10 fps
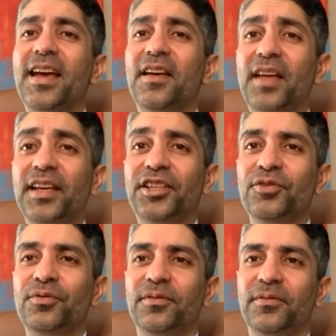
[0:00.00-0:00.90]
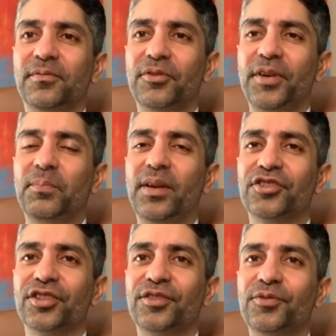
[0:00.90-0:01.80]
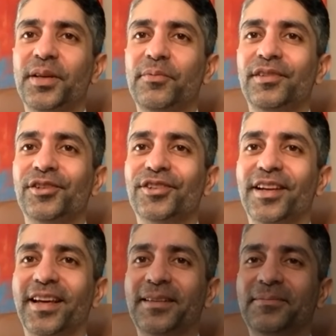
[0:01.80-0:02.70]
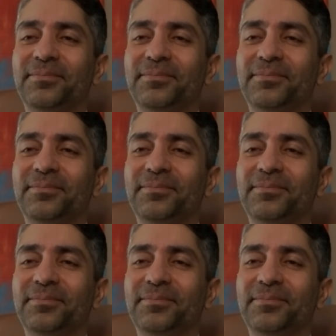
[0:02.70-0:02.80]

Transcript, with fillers: Thank you. Great pleasure to be with you today.